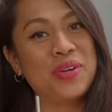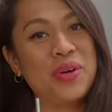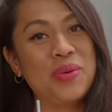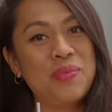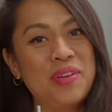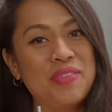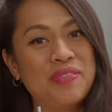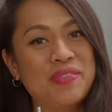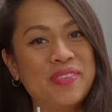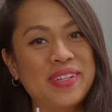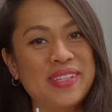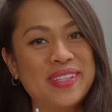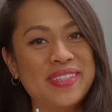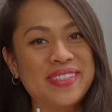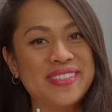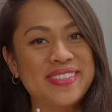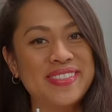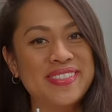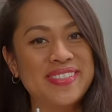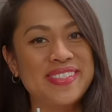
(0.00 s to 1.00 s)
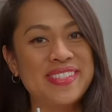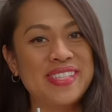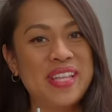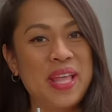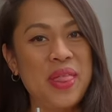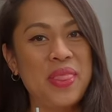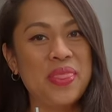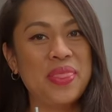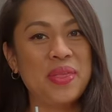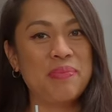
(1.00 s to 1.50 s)
go, my friends,
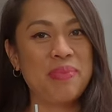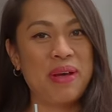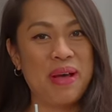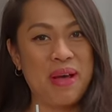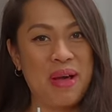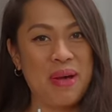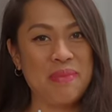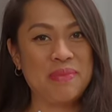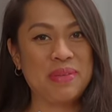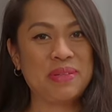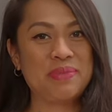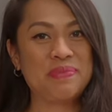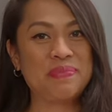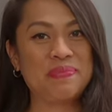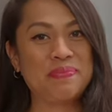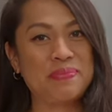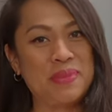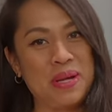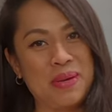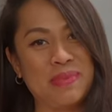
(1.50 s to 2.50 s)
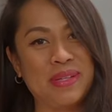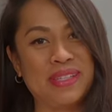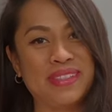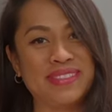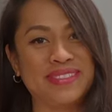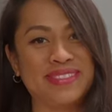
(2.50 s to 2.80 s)
the Bahama Mama.